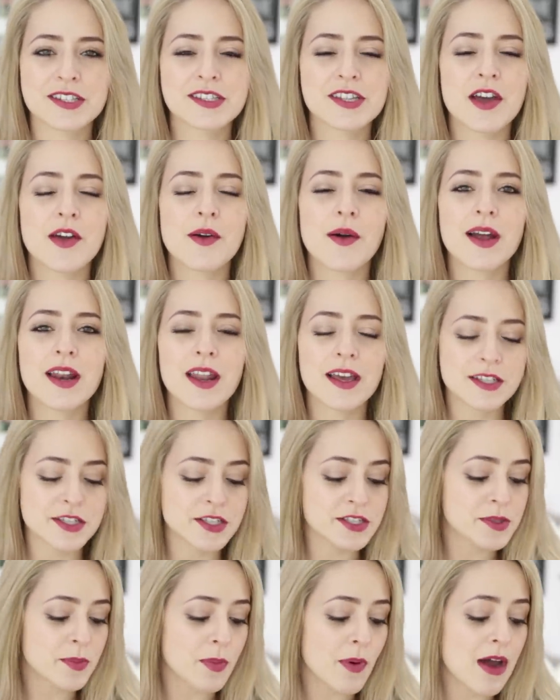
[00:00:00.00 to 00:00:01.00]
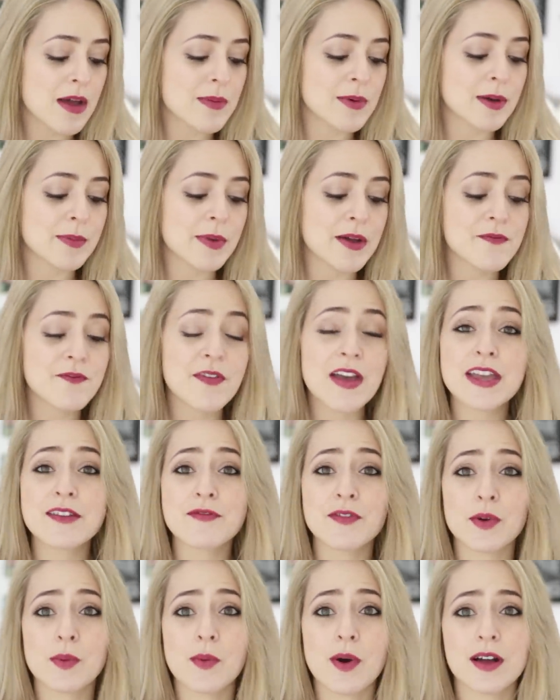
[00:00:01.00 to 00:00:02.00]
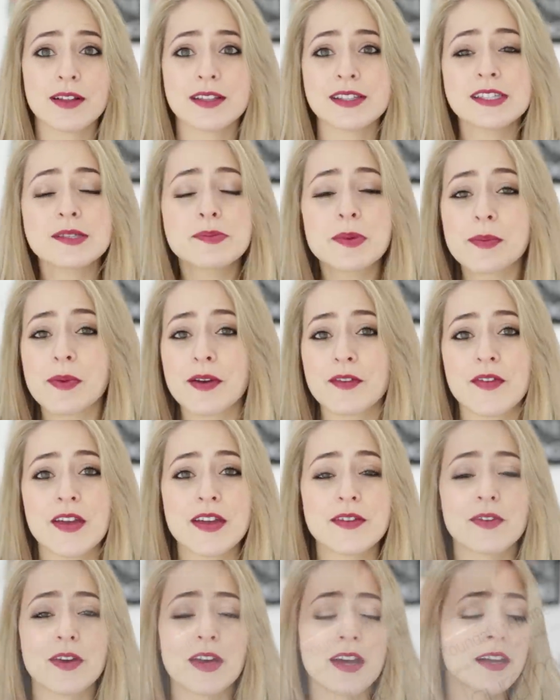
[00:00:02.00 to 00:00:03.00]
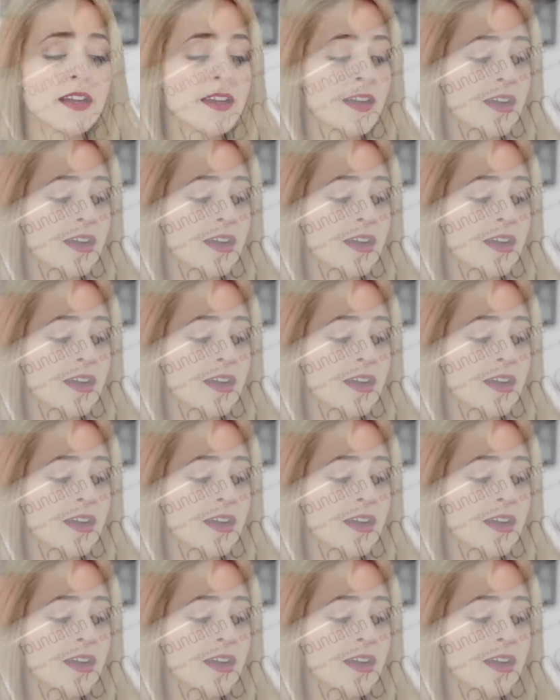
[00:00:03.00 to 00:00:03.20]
So I like to use a primer, and my favourite one, this has been my favourite